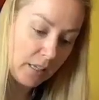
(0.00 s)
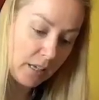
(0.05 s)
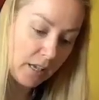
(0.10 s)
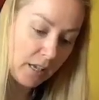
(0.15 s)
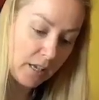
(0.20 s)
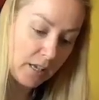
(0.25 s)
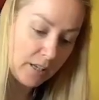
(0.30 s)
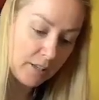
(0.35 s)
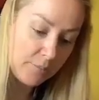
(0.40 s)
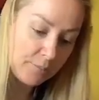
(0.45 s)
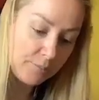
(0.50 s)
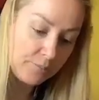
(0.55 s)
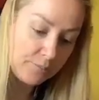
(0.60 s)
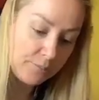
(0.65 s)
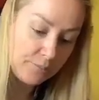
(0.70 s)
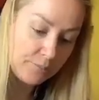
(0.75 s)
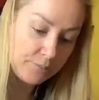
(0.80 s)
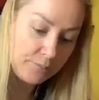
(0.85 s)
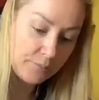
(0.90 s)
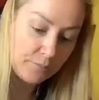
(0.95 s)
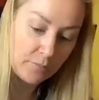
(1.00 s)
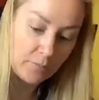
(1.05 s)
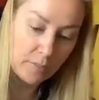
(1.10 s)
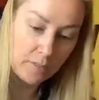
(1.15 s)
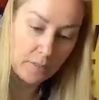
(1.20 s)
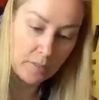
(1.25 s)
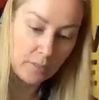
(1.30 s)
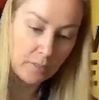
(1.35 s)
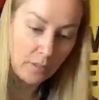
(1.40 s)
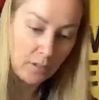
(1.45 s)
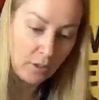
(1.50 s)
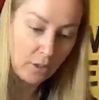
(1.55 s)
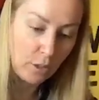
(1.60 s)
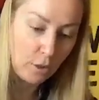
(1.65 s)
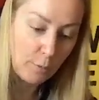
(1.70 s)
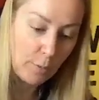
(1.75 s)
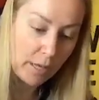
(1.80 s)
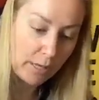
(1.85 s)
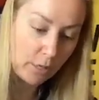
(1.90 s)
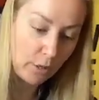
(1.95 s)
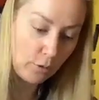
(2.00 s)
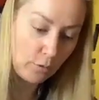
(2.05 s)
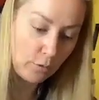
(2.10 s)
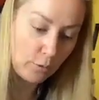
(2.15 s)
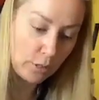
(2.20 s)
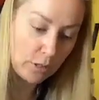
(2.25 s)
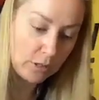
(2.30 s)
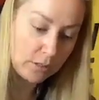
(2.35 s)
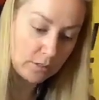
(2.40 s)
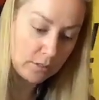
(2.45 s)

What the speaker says: and go back over it.